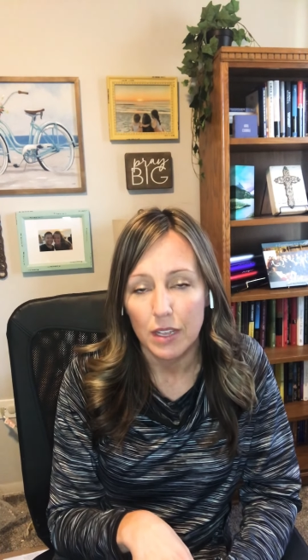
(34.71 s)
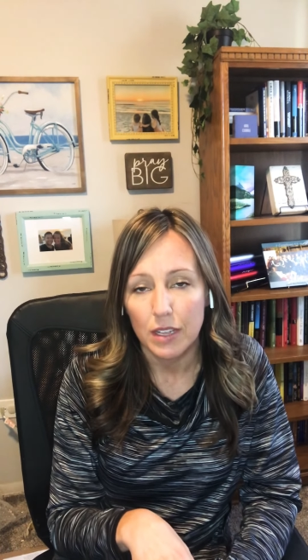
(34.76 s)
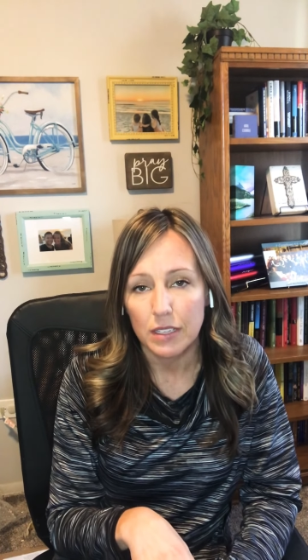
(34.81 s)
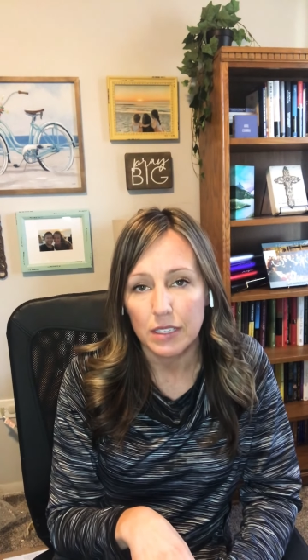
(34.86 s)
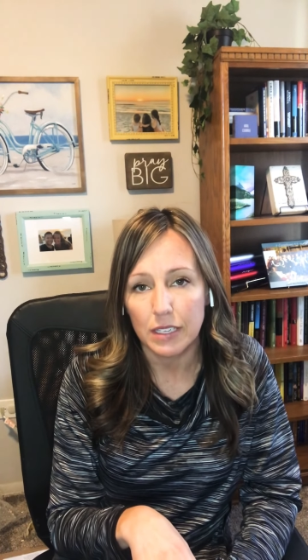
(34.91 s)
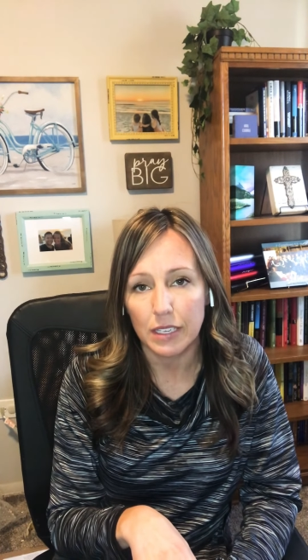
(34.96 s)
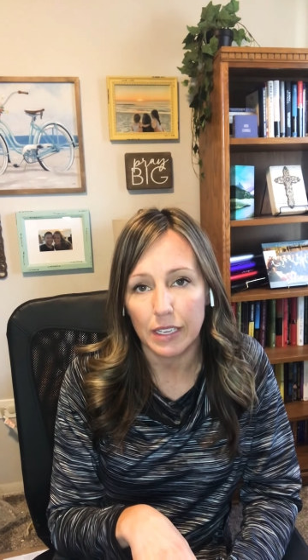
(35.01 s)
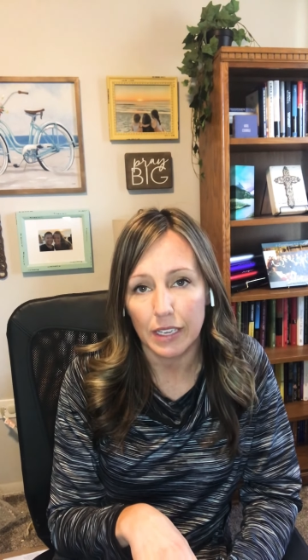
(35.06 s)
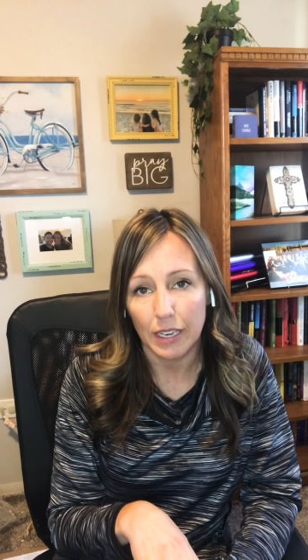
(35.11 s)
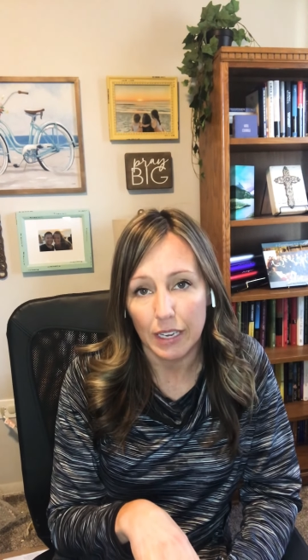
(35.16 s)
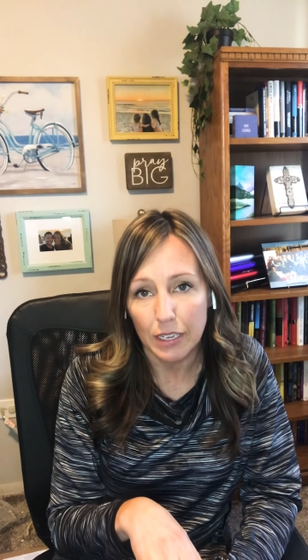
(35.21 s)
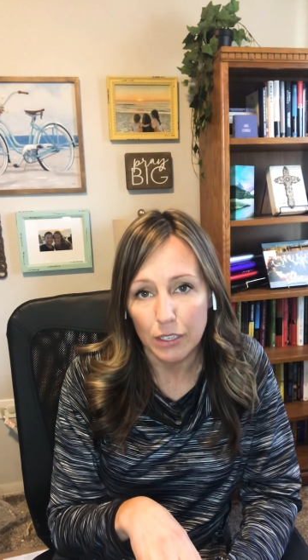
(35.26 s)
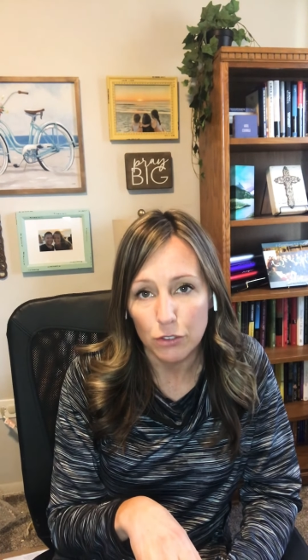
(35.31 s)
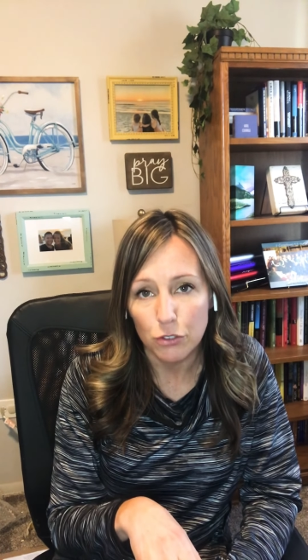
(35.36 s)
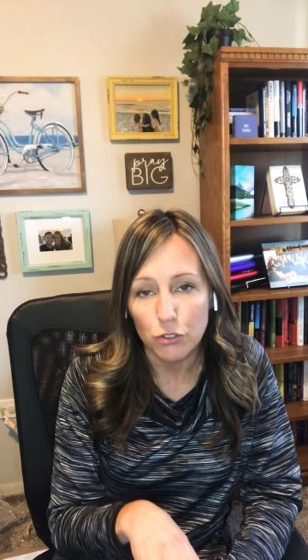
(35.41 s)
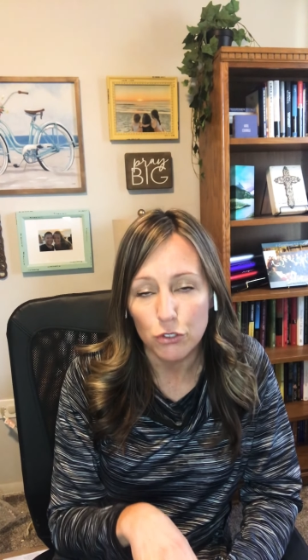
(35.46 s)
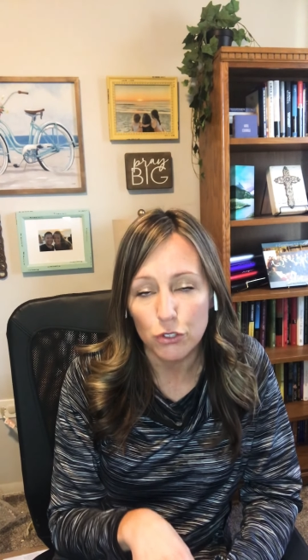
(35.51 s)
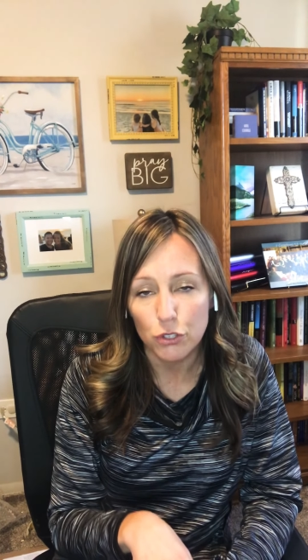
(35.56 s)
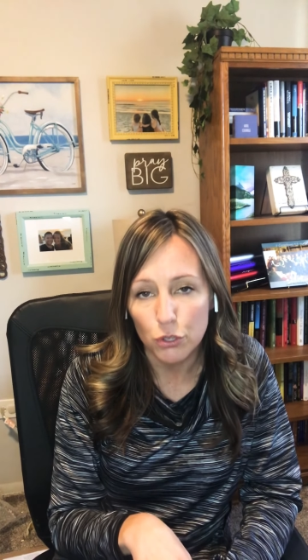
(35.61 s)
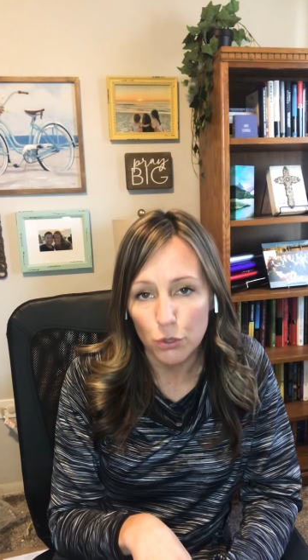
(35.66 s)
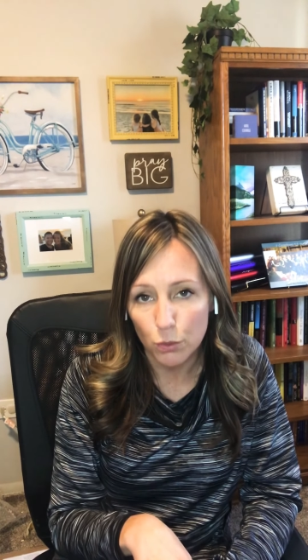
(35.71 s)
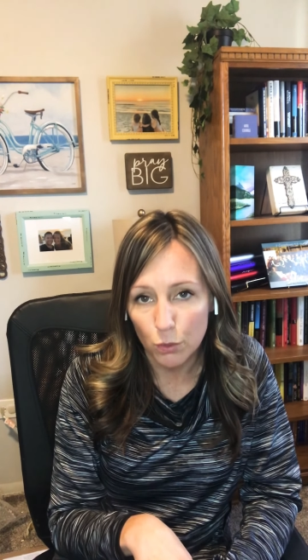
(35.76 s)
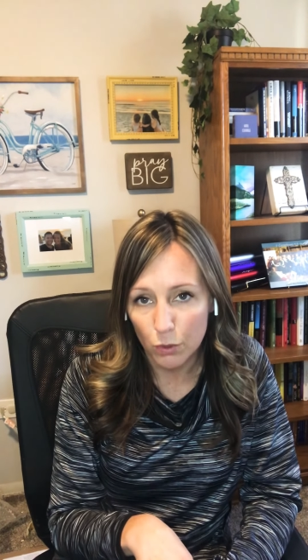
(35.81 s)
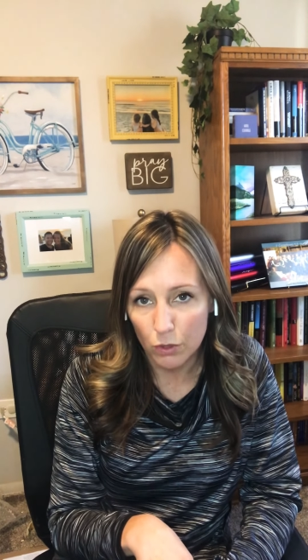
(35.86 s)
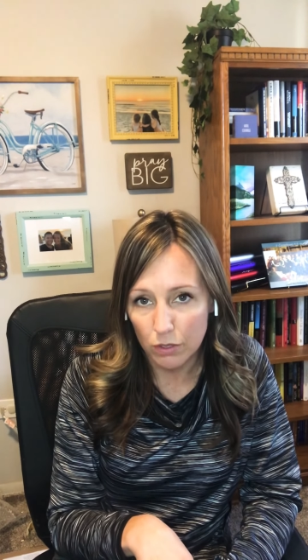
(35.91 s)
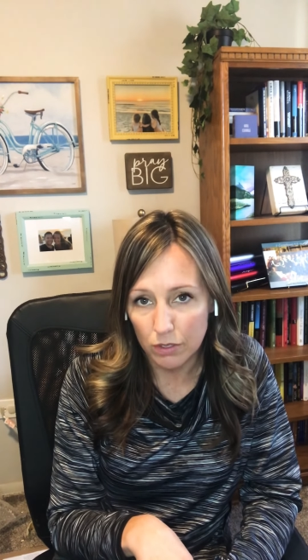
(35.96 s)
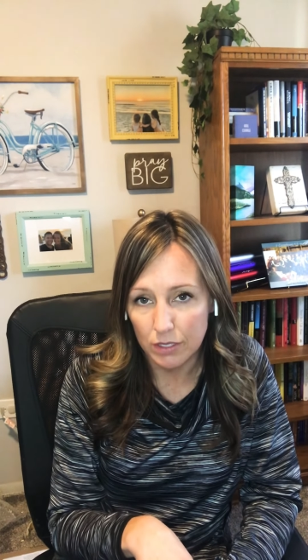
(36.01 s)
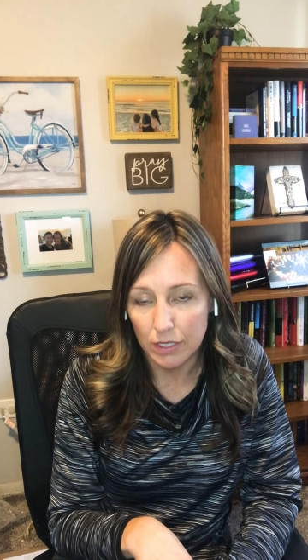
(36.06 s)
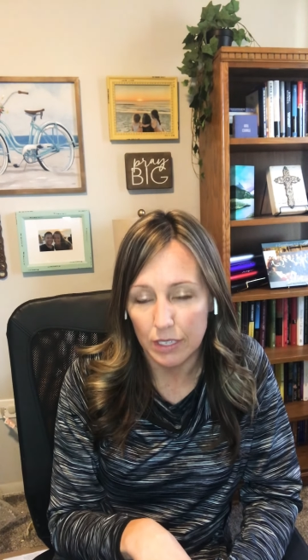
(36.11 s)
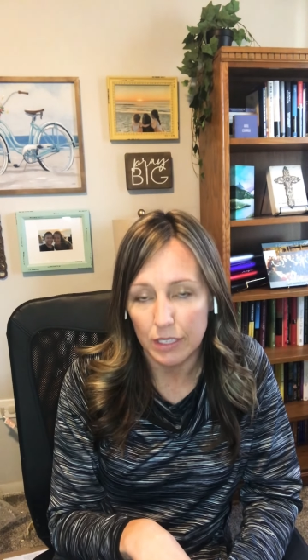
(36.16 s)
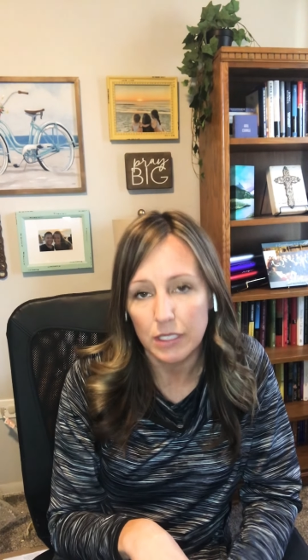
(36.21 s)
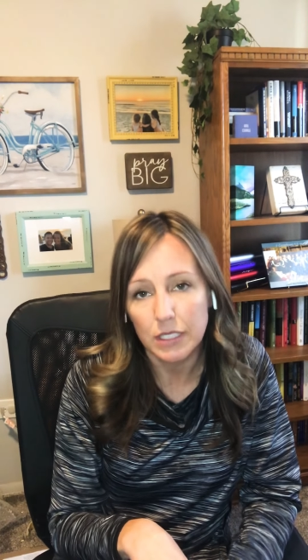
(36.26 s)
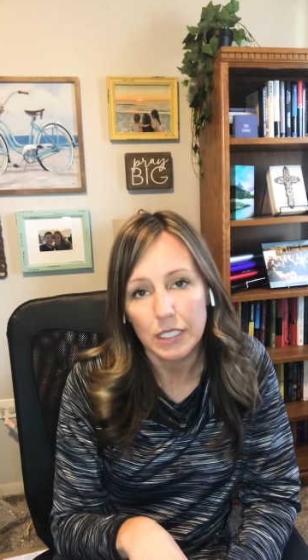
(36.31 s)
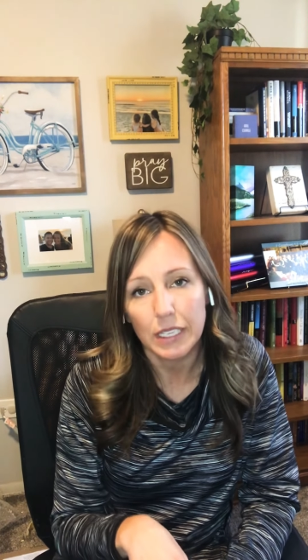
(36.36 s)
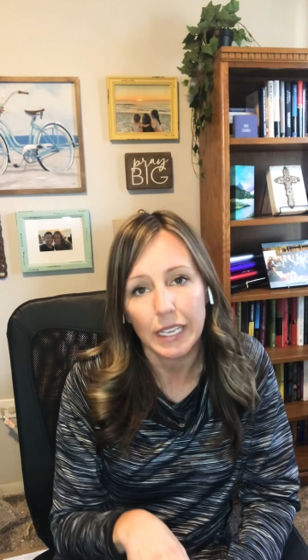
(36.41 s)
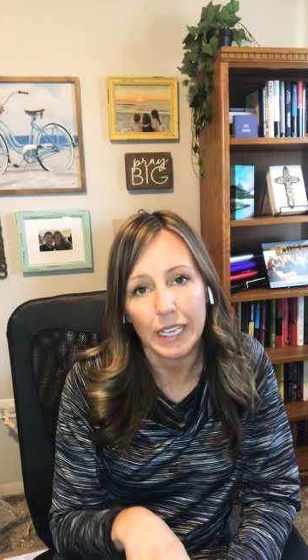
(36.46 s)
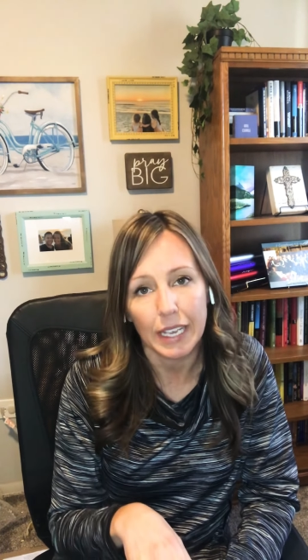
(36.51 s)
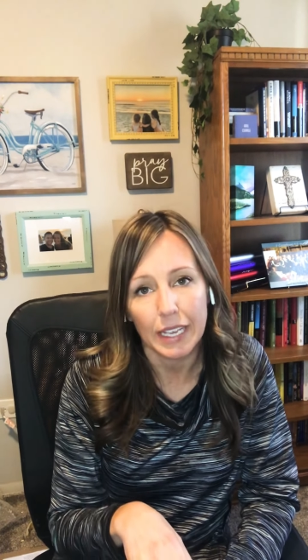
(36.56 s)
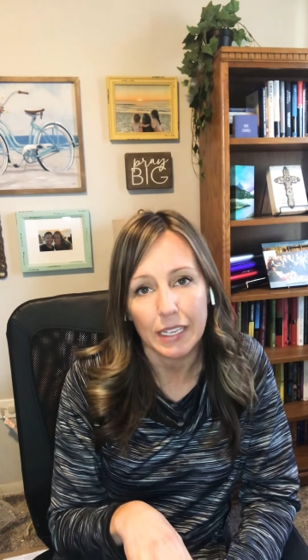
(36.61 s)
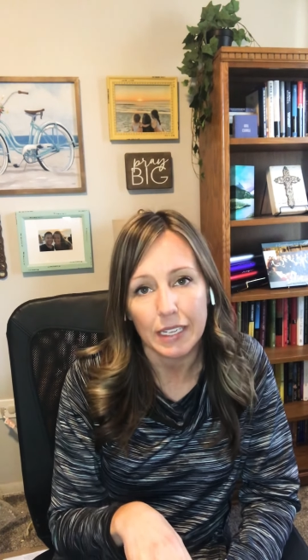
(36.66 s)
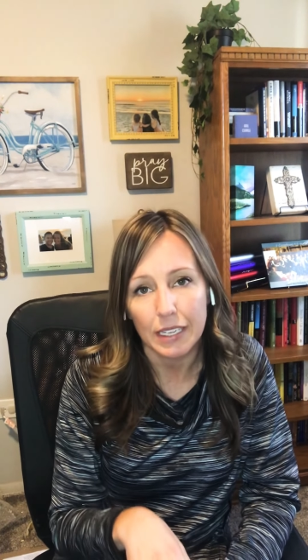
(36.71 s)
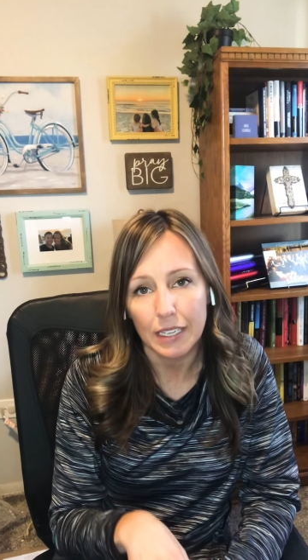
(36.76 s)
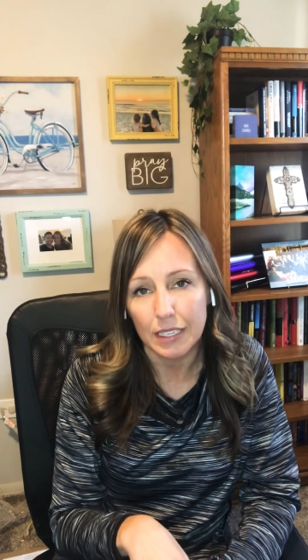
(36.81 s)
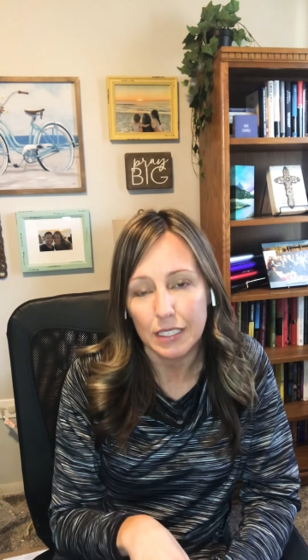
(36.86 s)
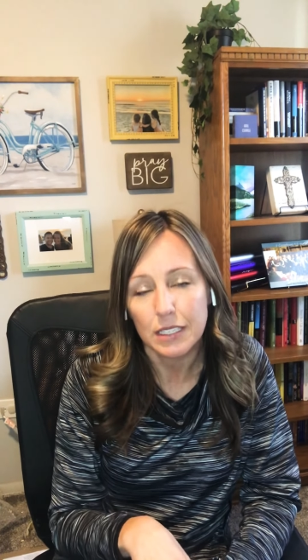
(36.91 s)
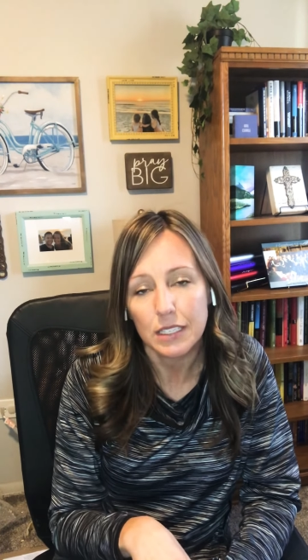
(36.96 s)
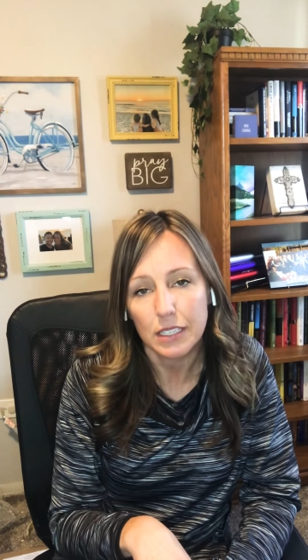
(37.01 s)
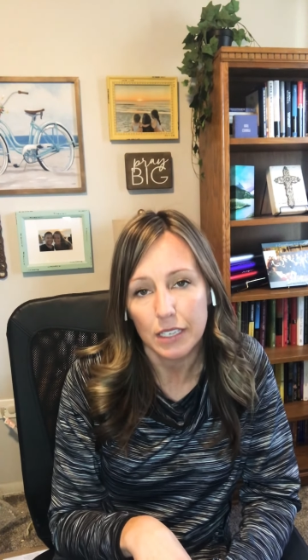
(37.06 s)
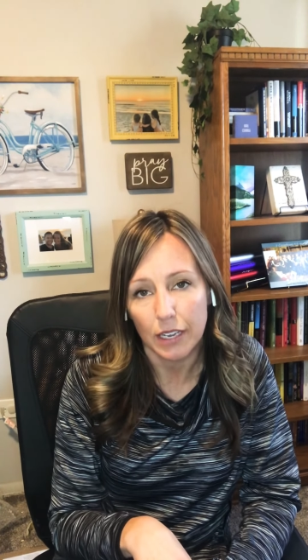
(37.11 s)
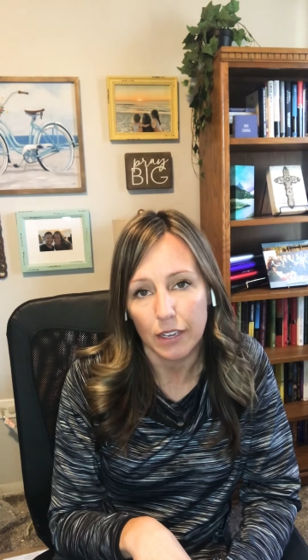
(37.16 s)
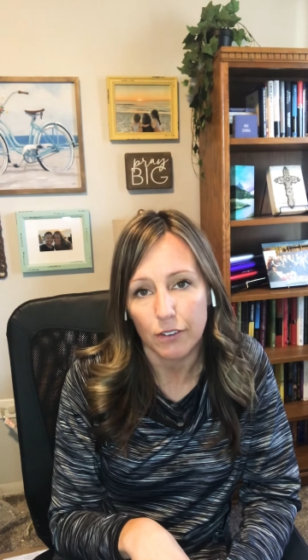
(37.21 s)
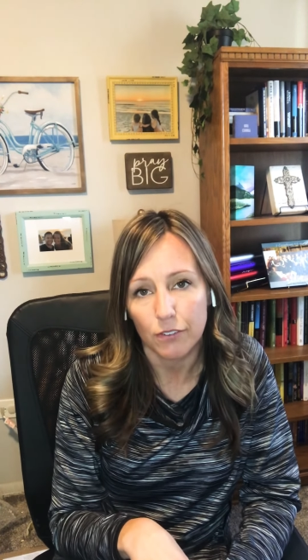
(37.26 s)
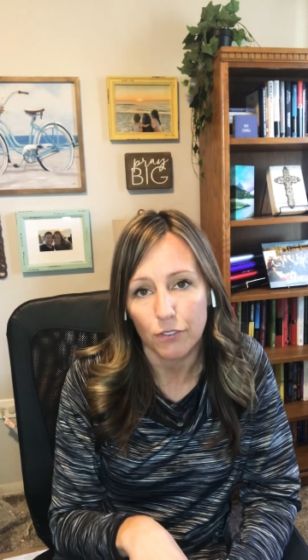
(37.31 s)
to gain tools and to gain insight